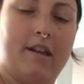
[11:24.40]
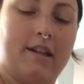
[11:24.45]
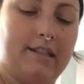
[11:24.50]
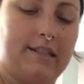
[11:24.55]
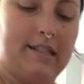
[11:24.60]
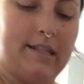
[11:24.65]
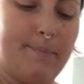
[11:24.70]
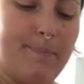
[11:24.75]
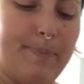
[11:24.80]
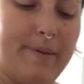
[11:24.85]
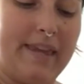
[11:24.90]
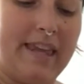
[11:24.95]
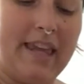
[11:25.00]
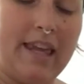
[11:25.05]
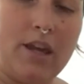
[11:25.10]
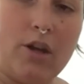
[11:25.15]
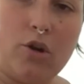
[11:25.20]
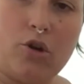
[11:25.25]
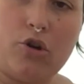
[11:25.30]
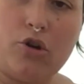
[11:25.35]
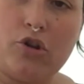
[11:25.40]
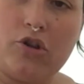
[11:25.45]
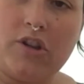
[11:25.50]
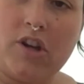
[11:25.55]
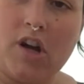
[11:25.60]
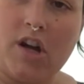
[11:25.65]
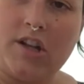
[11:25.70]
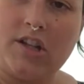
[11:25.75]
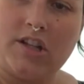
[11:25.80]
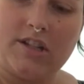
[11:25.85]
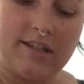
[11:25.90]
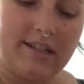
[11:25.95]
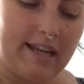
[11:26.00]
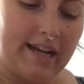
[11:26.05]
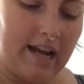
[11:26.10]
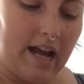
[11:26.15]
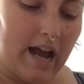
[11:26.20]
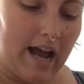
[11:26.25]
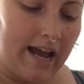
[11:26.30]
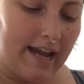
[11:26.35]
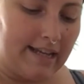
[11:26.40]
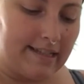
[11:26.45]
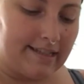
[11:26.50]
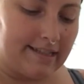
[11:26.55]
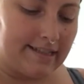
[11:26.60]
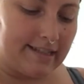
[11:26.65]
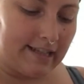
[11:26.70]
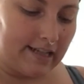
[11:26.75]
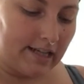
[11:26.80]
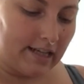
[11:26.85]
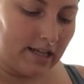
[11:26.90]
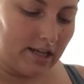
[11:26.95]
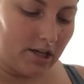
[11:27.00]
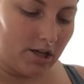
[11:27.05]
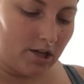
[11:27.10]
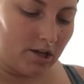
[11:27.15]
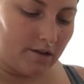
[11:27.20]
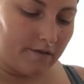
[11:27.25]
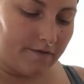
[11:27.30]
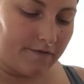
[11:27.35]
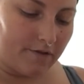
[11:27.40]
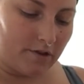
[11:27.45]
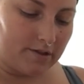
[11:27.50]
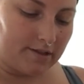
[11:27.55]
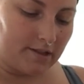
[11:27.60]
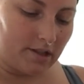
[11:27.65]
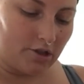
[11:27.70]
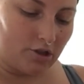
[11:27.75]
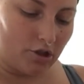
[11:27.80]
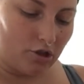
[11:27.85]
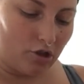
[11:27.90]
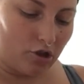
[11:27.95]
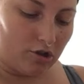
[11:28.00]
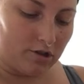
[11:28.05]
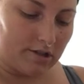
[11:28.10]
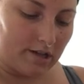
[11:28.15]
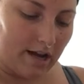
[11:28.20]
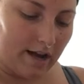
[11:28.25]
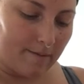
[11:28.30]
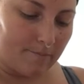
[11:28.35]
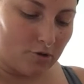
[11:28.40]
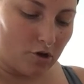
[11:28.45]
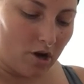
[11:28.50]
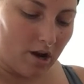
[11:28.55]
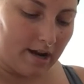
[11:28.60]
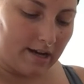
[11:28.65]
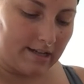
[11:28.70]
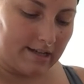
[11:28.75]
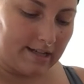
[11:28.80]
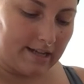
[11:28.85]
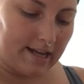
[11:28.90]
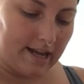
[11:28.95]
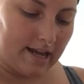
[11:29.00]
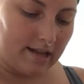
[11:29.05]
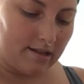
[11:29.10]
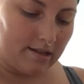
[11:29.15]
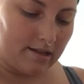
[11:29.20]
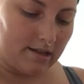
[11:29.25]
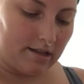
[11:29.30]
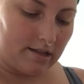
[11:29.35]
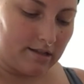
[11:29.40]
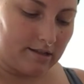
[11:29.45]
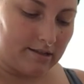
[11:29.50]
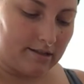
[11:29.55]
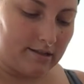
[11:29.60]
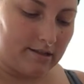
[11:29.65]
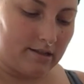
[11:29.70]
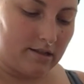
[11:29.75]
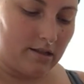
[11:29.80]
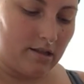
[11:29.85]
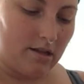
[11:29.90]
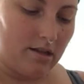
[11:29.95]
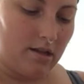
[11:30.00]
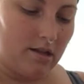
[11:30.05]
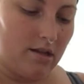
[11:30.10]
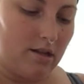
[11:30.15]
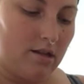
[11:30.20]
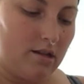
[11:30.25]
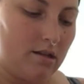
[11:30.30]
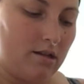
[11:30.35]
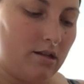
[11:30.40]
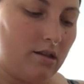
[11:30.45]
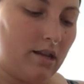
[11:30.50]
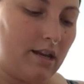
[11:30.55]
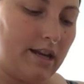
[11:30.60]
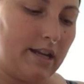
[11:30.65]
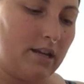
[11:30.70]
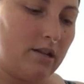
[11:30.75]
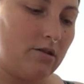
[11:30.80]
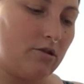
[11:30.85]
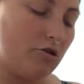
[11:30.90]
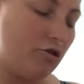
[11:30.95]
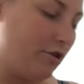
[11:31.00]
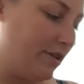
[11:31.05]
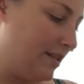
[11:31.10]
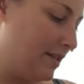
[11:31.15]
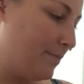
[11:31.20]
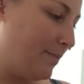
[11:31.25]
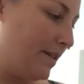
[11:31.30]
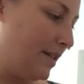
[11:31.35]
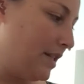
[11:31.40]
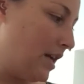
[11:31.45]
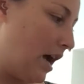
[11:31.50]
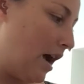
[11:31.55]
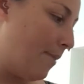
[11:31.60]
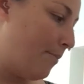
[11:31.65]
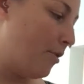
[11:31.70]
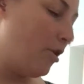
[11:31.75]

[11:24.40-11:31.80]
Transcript: to peel the onion, like I sit here for such a long time trying to get this like crispy top